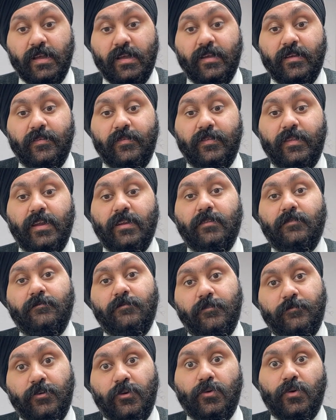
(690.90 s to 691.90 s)
then
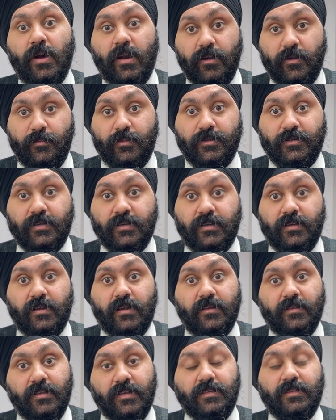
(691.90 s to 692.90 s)
50 to 100%.
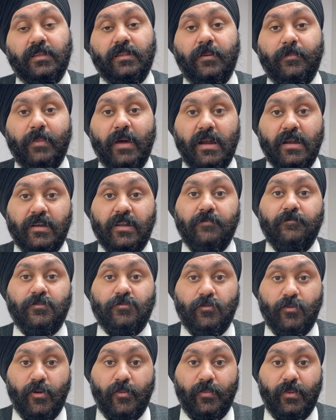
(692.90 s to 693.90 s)
These are the penalty which
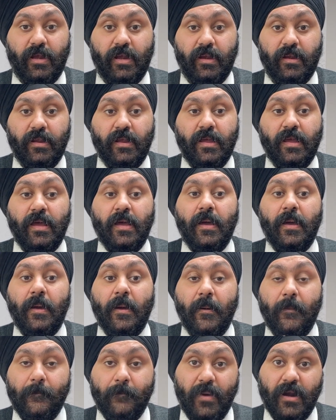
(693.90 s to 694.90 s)
will be applied.
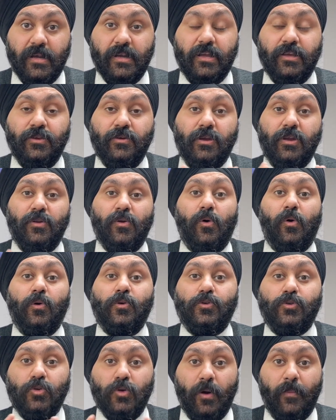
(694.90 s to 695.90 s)
But you can
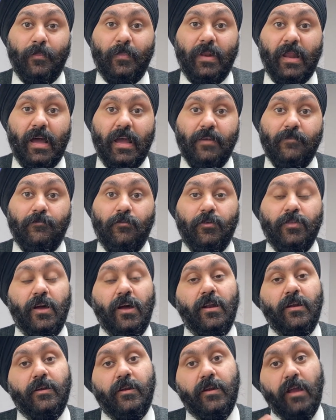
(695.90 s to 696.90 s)
also apply for the
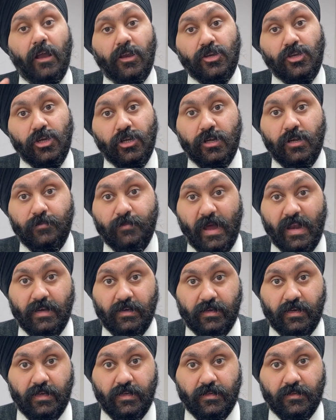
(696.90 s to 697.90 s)
reduction in
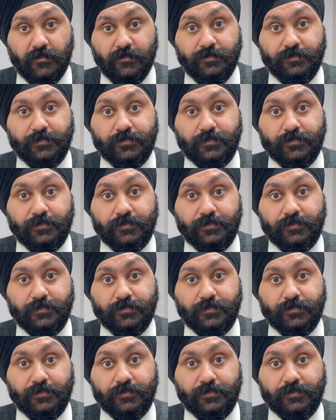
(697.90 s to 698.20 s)
penalties.